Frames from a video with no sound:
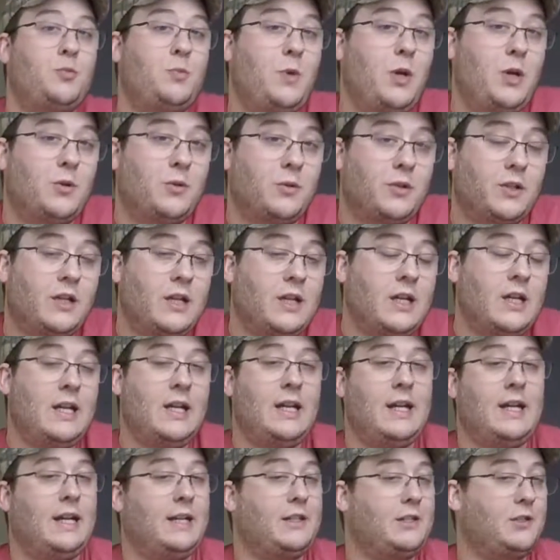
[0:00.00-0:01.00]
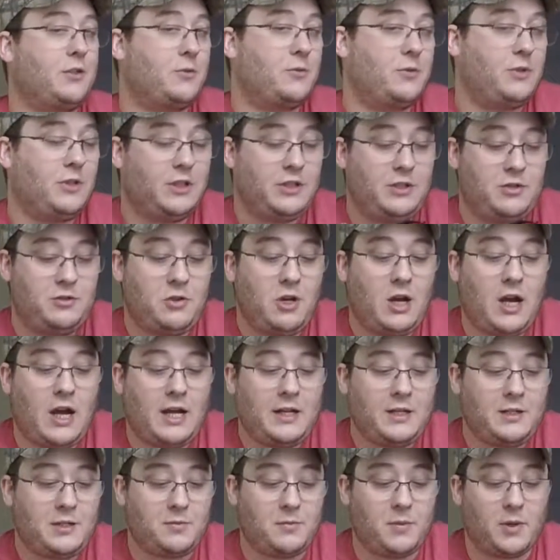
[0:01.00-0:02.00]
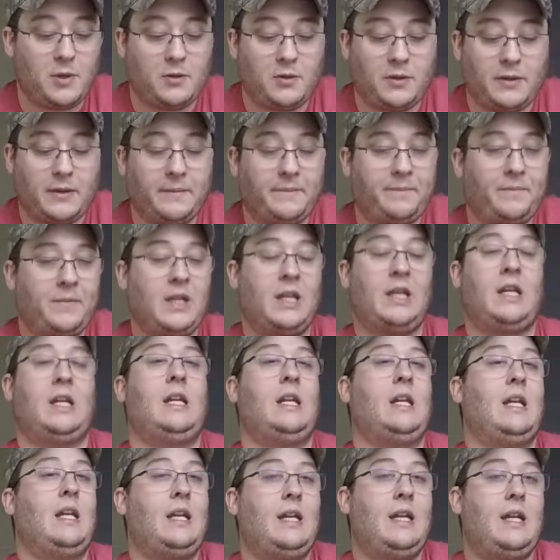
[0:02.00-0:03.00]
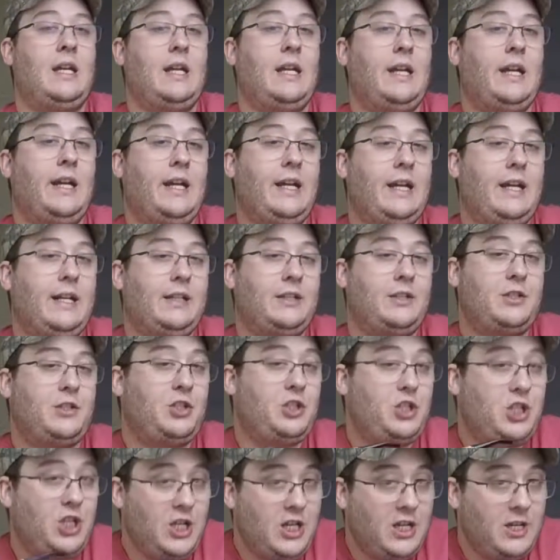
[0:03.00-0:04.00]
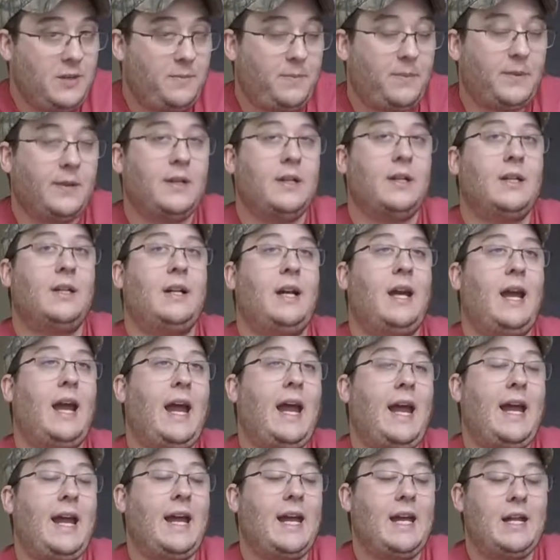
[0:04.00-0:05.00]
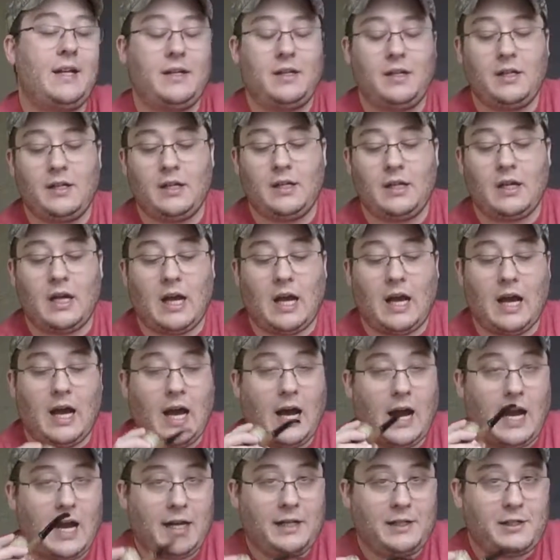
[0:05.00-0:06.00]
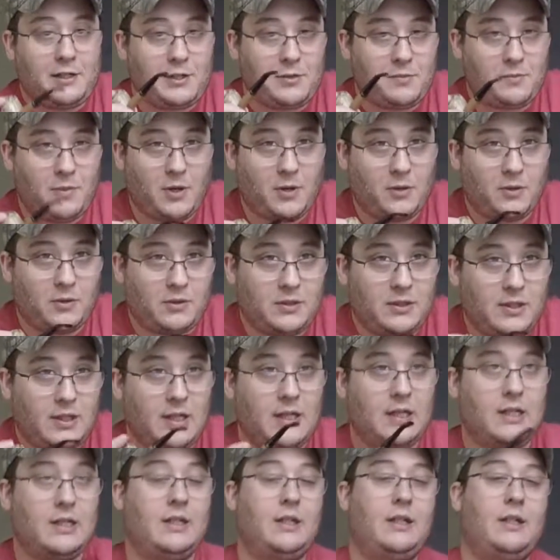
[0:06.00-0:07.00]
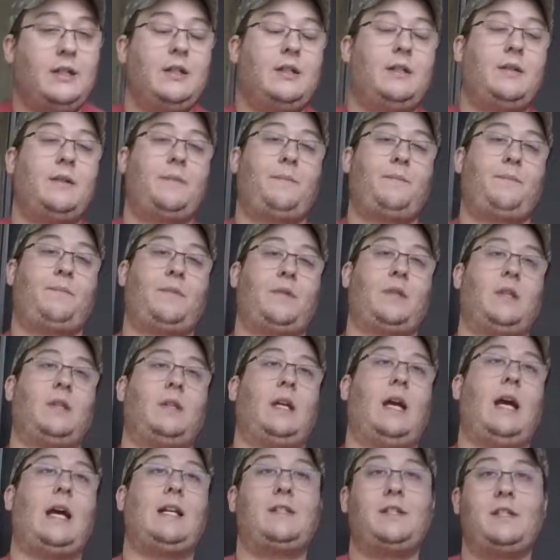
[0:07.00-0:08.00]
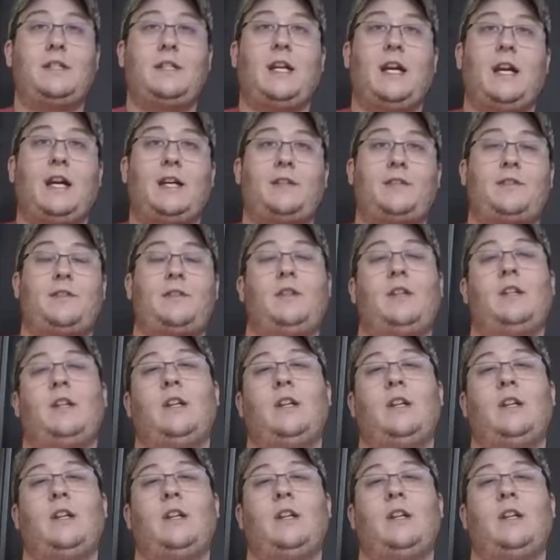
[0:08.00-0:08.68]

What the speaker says: smoke. It's a really dry smoke. It's cheap, and I smoked as a test